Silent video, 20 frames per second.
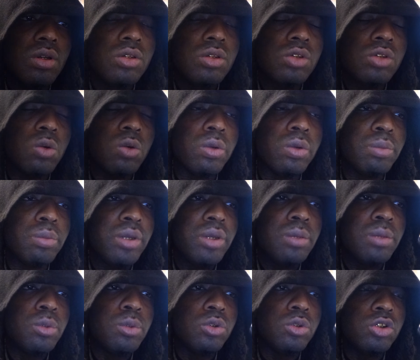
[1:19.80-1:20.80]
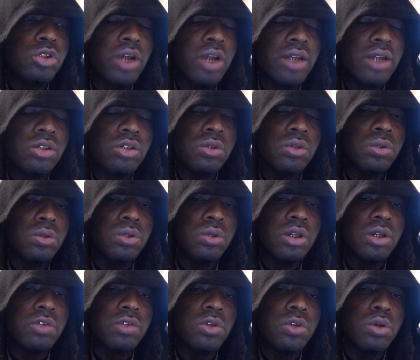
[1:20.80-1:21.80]
So when people try to
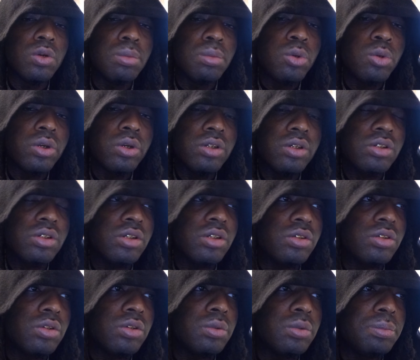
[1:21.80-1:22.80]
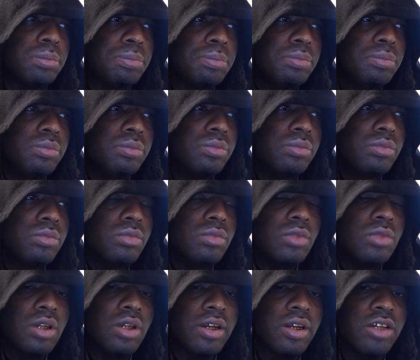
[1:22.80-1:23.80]
give you a point system
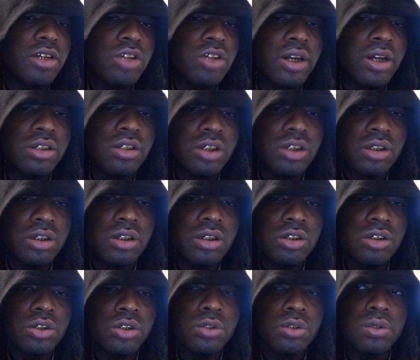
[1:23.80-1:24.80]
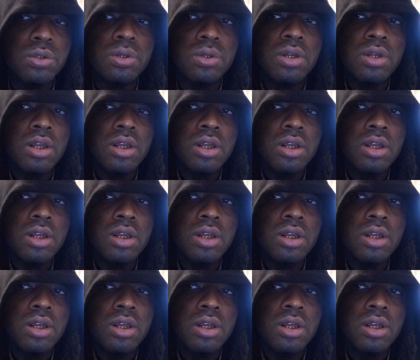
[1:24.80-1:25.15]
and they try to judge you